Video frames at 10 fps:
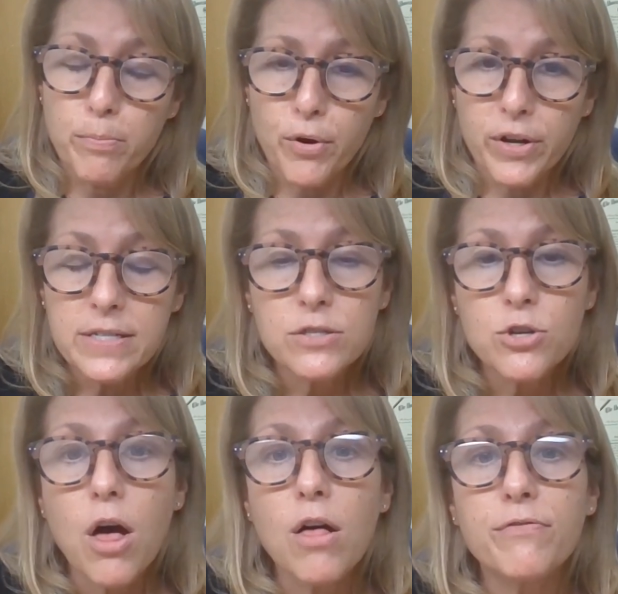
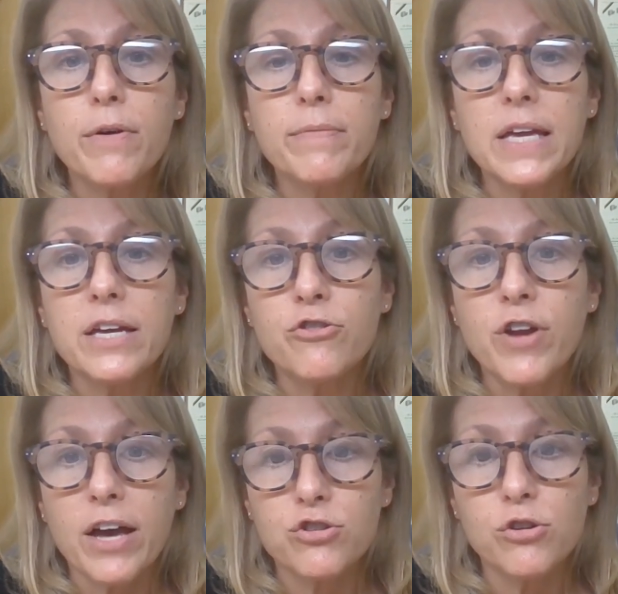Bergenstahl from the
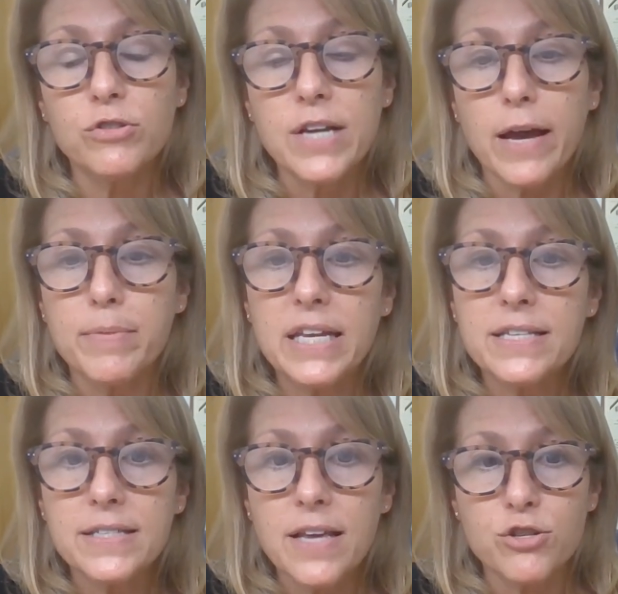International
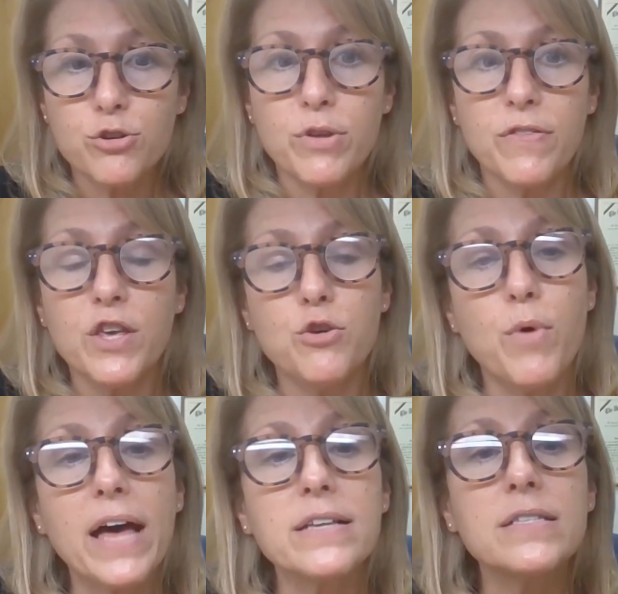Diabetes Center in the
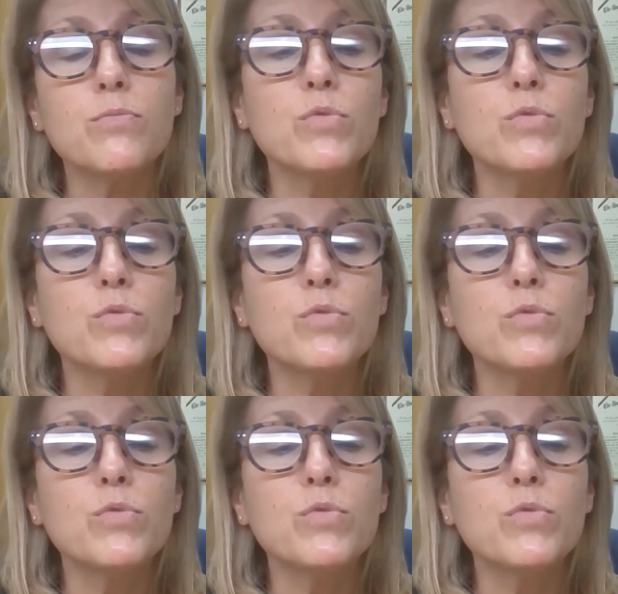US and